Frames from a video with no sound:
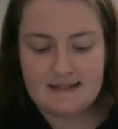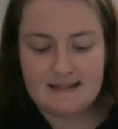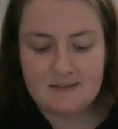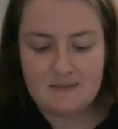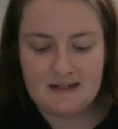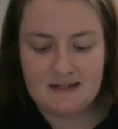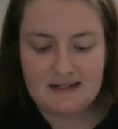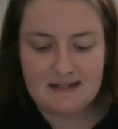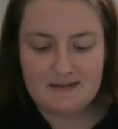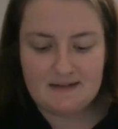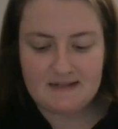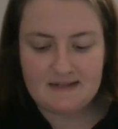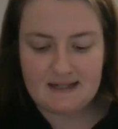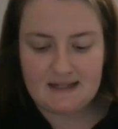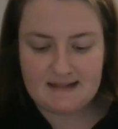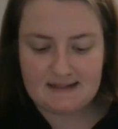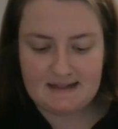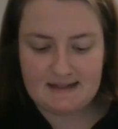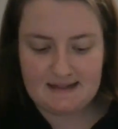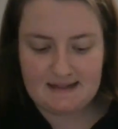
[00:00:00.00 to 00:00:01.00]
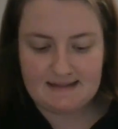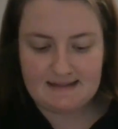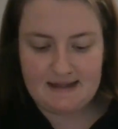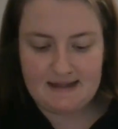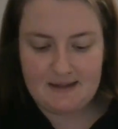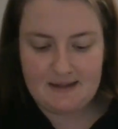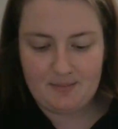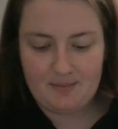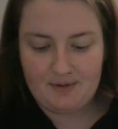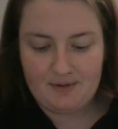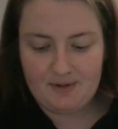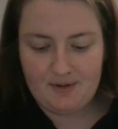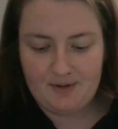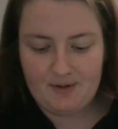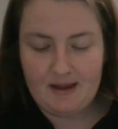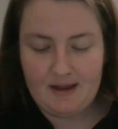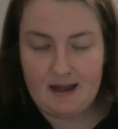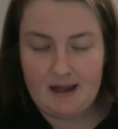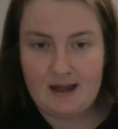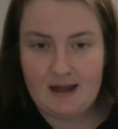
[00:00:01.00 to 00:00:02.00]
Sidman gives us an
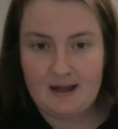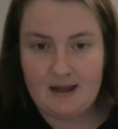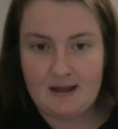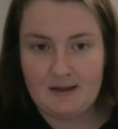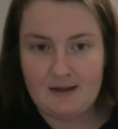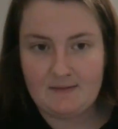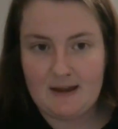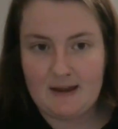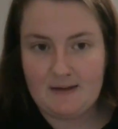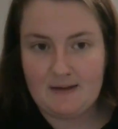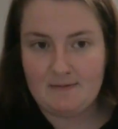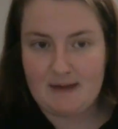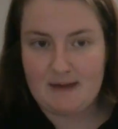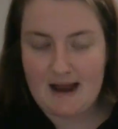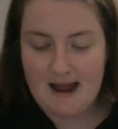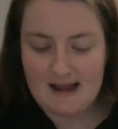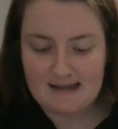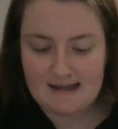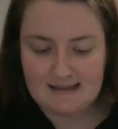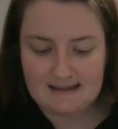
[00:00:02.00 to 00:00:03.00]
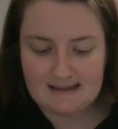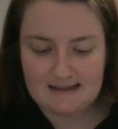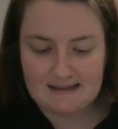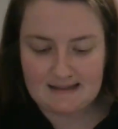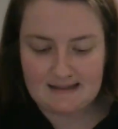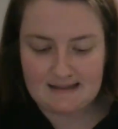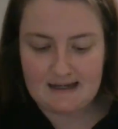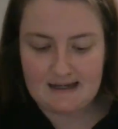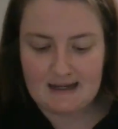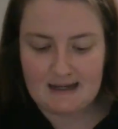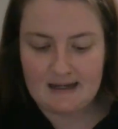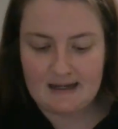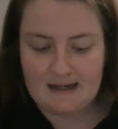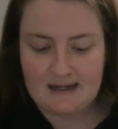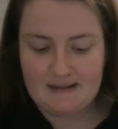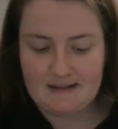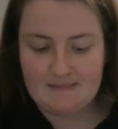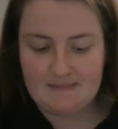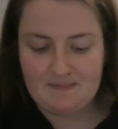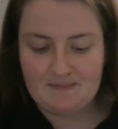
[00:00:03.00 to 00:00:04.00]
example of a rat.
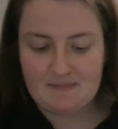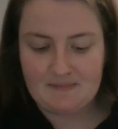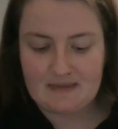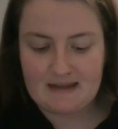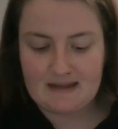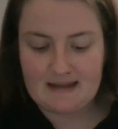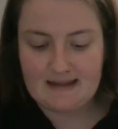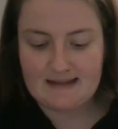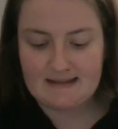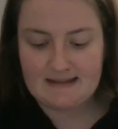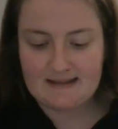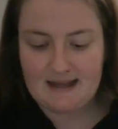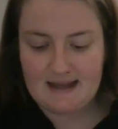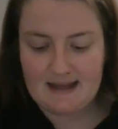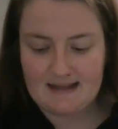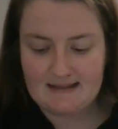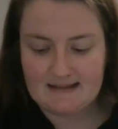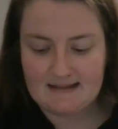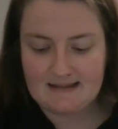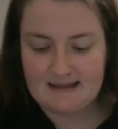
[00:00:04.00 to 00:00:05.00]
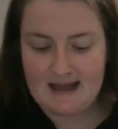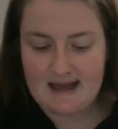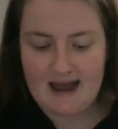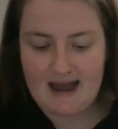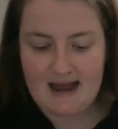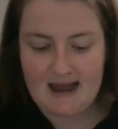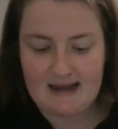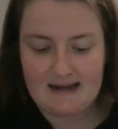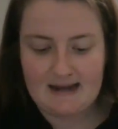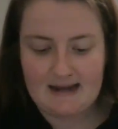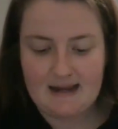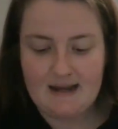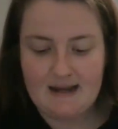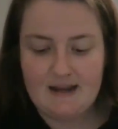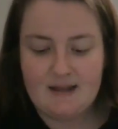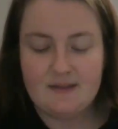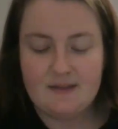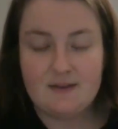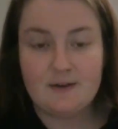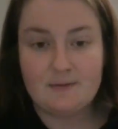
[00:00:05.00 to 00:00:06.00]
He says that
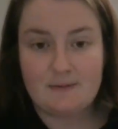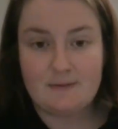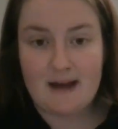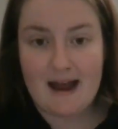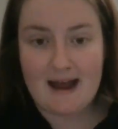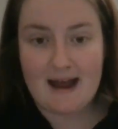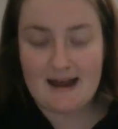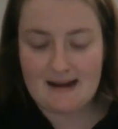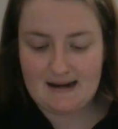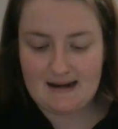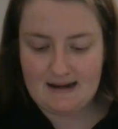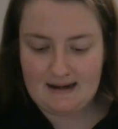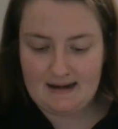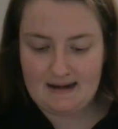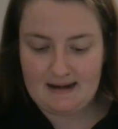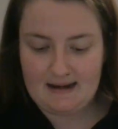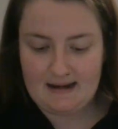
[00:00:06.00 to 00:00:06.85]
the rat